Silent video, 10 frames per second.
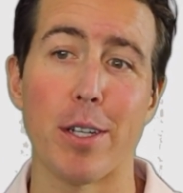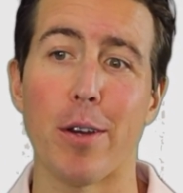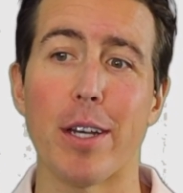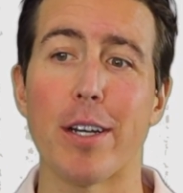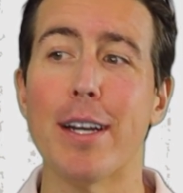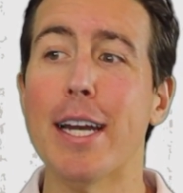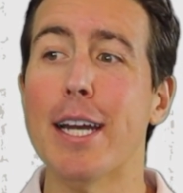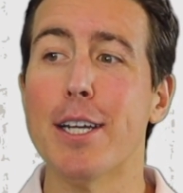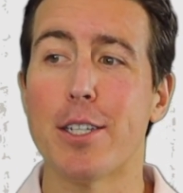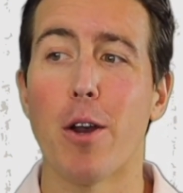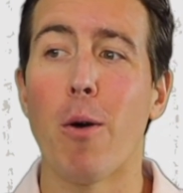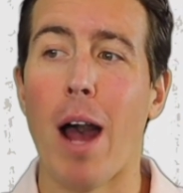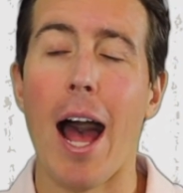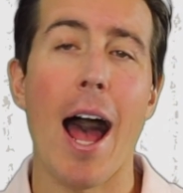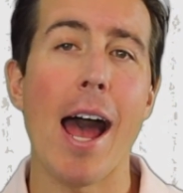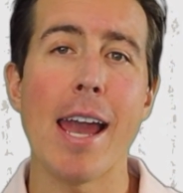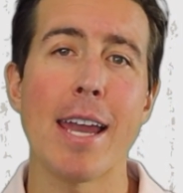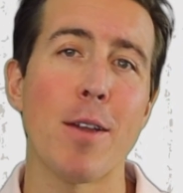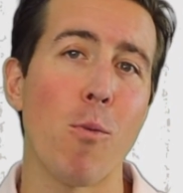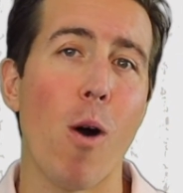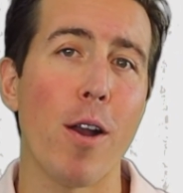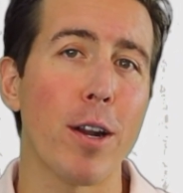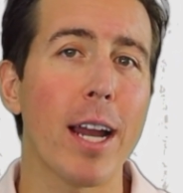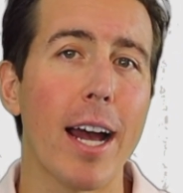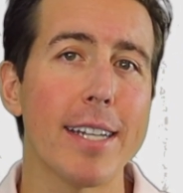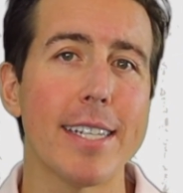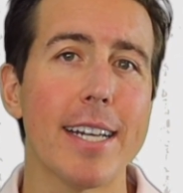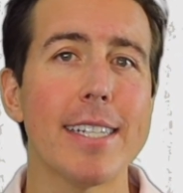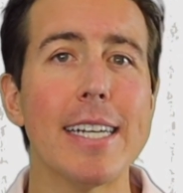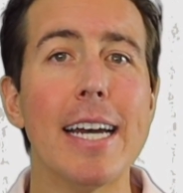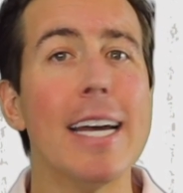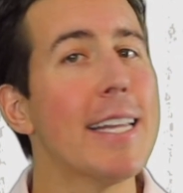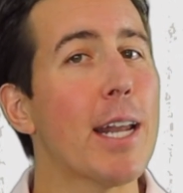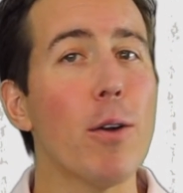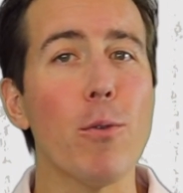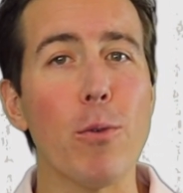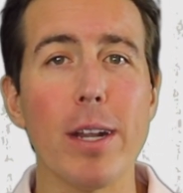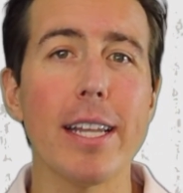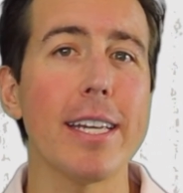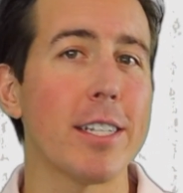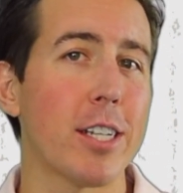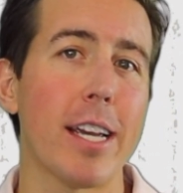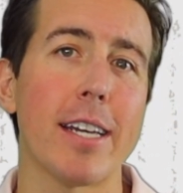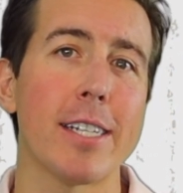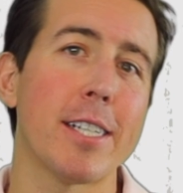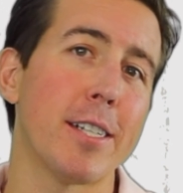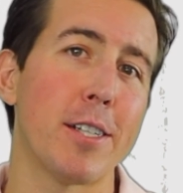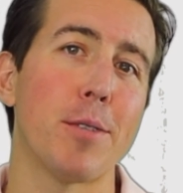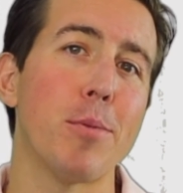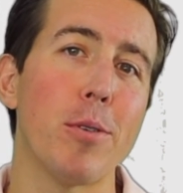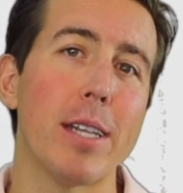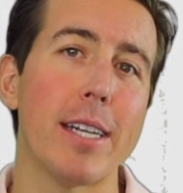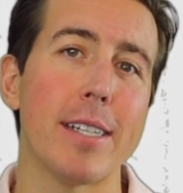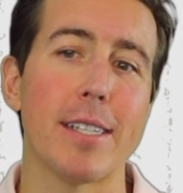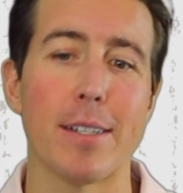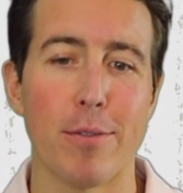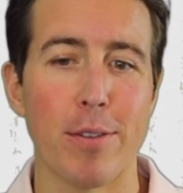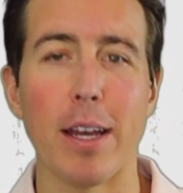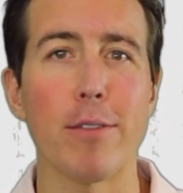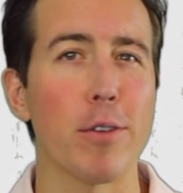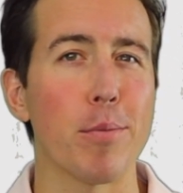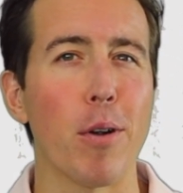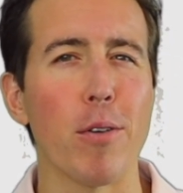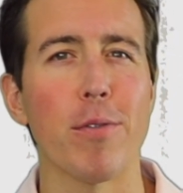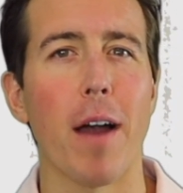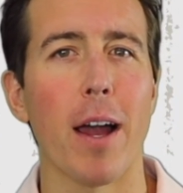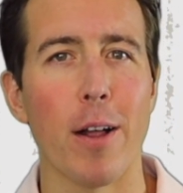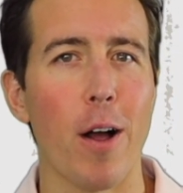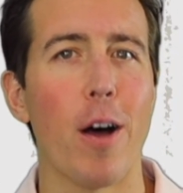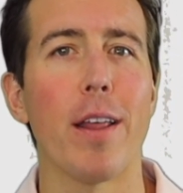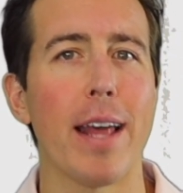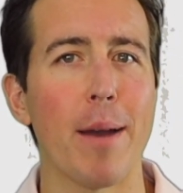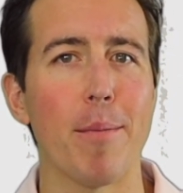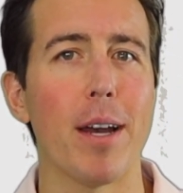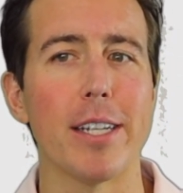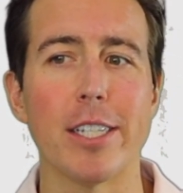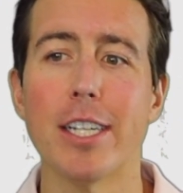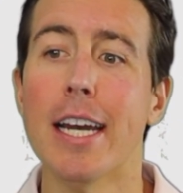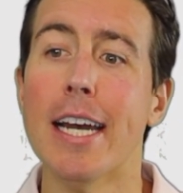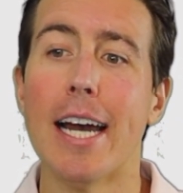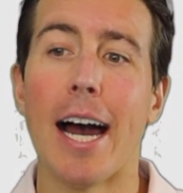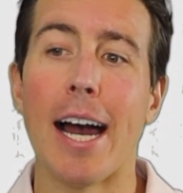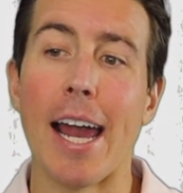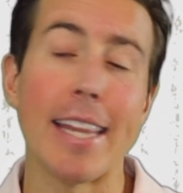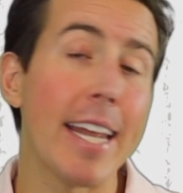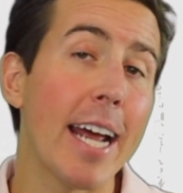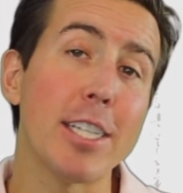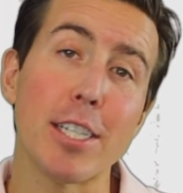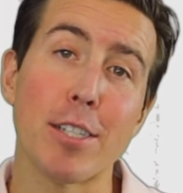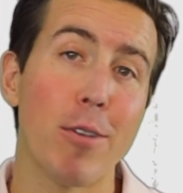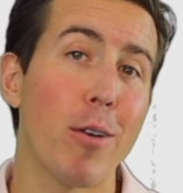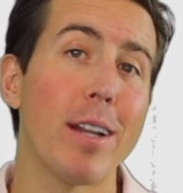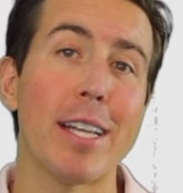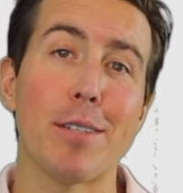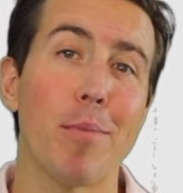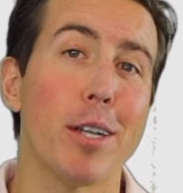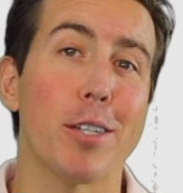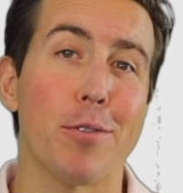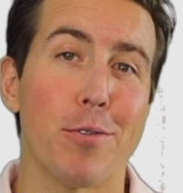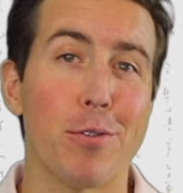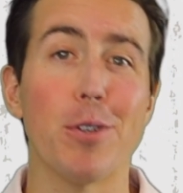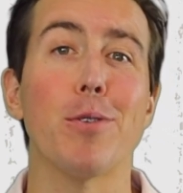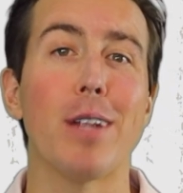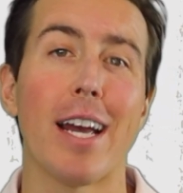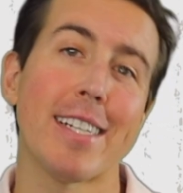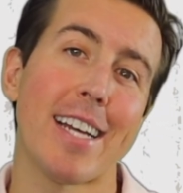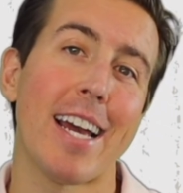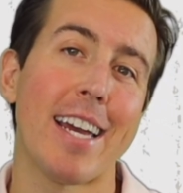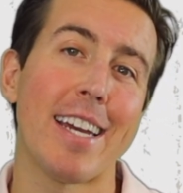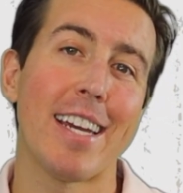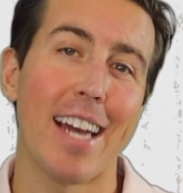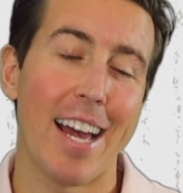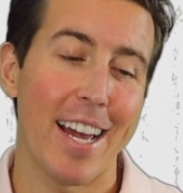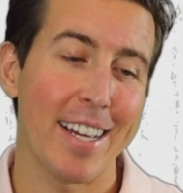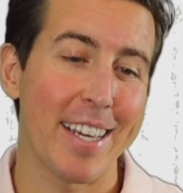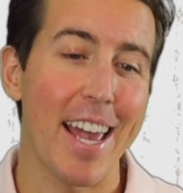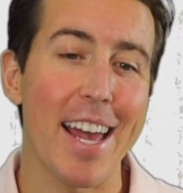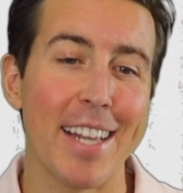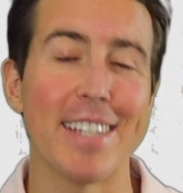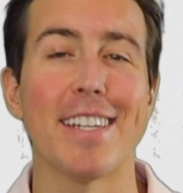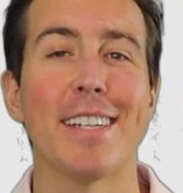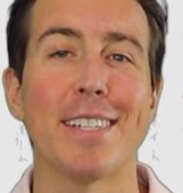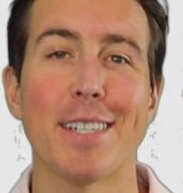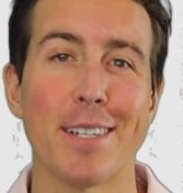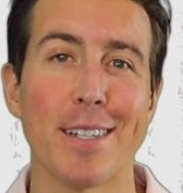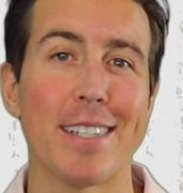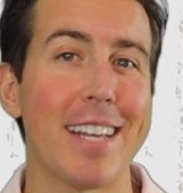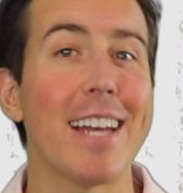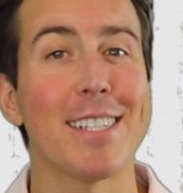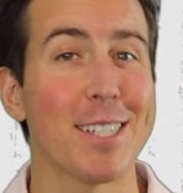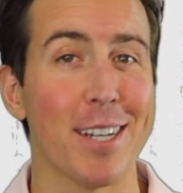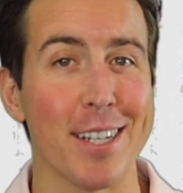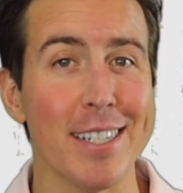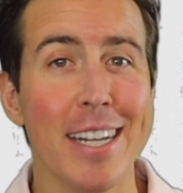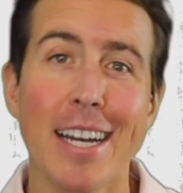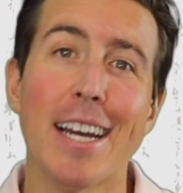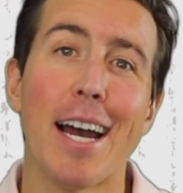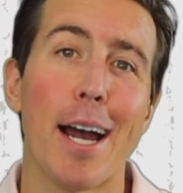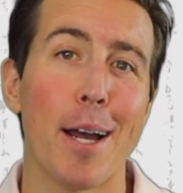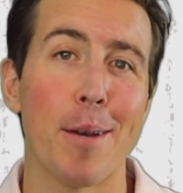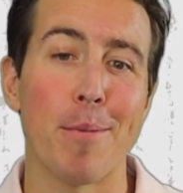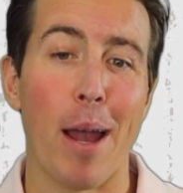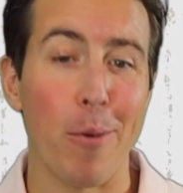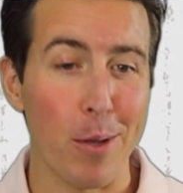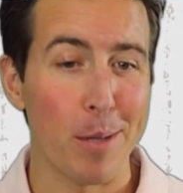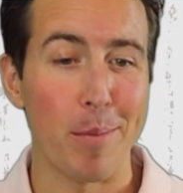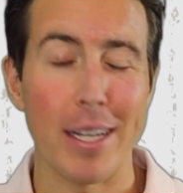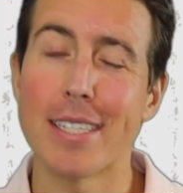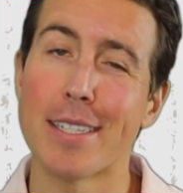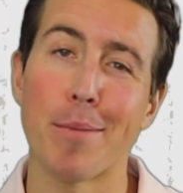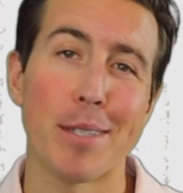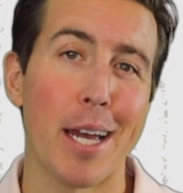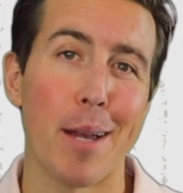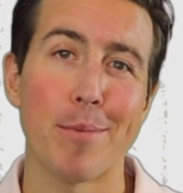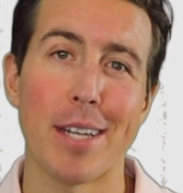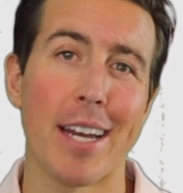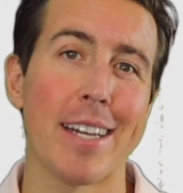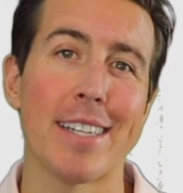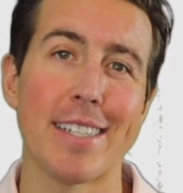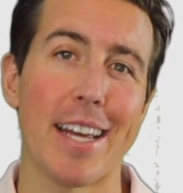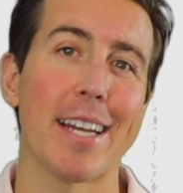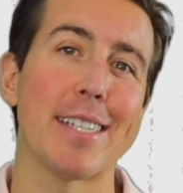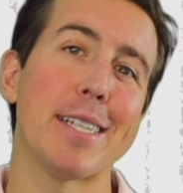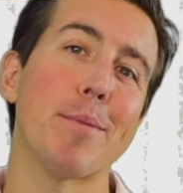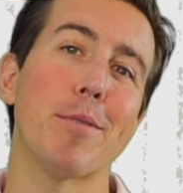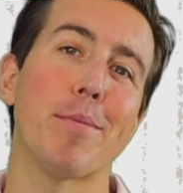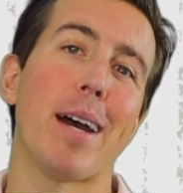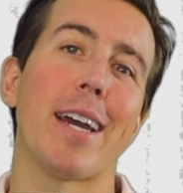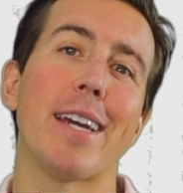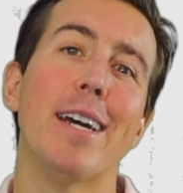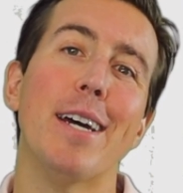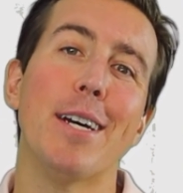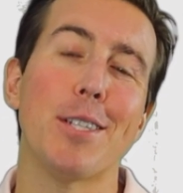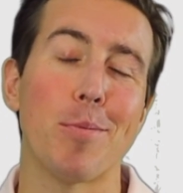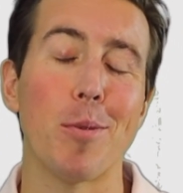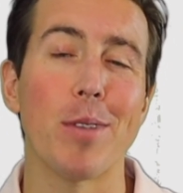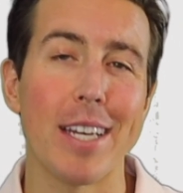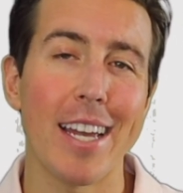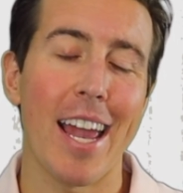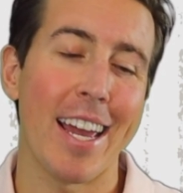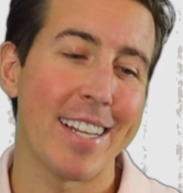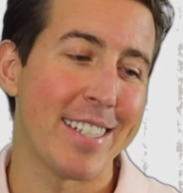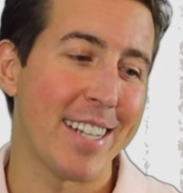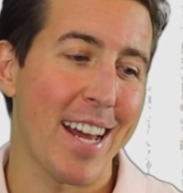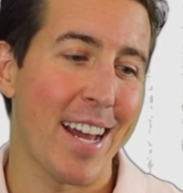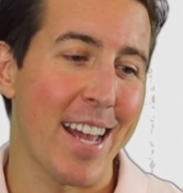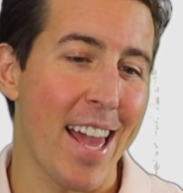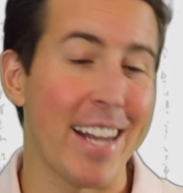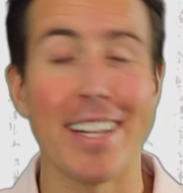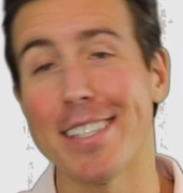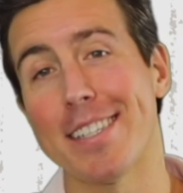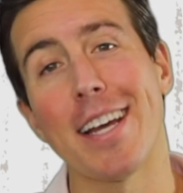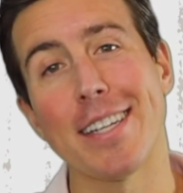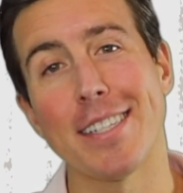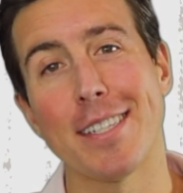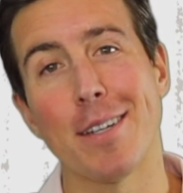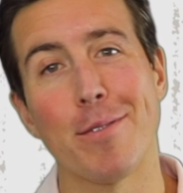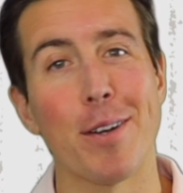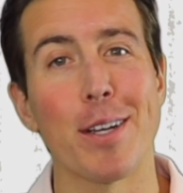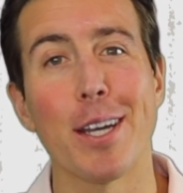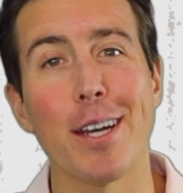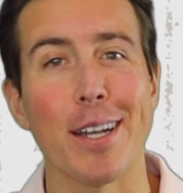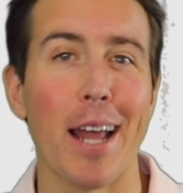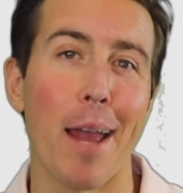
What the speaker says: They're so high in water content, they don't really change the smoothie's flavor profile all that much. And then I just throw in as much fruit as I can until it tastes good. I will admit, sometimes I take a sip of my smoothie and it doesn't taste very good.